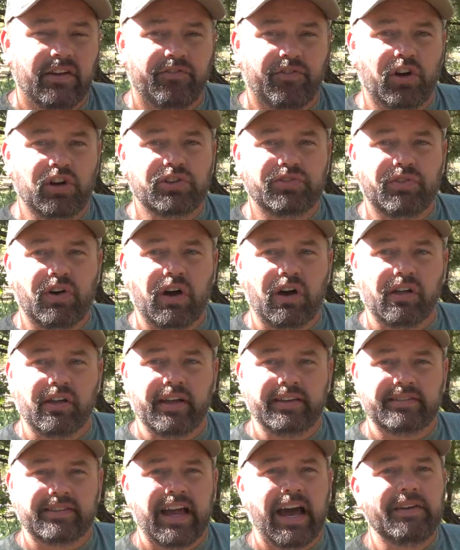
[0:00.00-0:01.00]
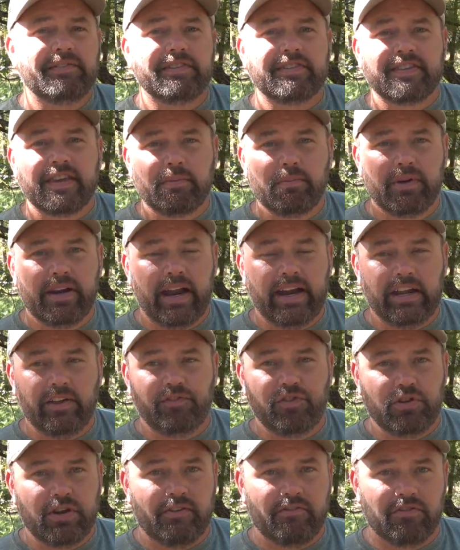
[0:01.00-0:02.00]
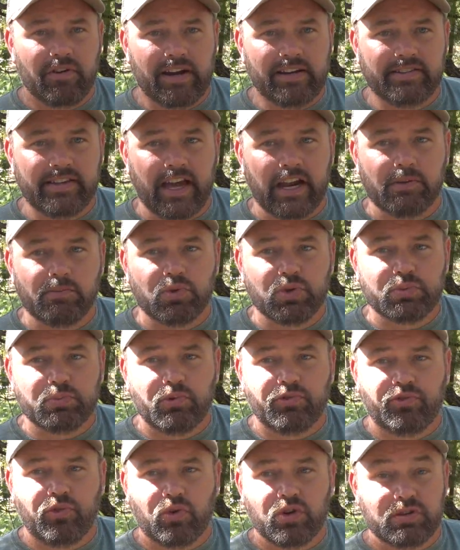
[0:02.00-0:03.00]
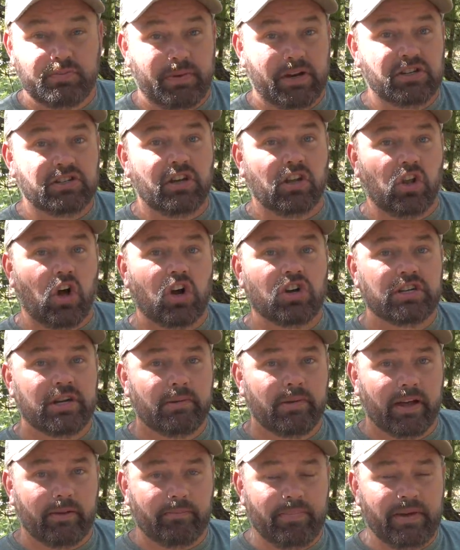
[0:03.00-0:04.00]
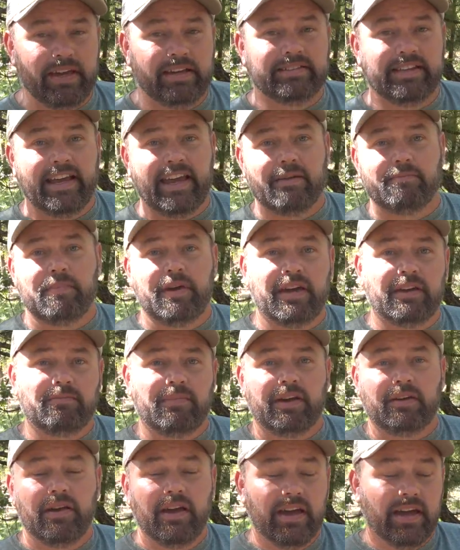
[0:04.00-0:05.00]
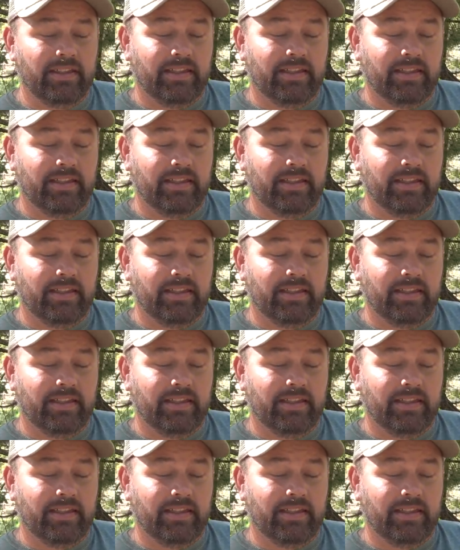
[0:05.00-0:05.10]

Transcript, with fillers: first of all it's kind of intimidating if you've never raised animals before especially a large animal like pigs they get big big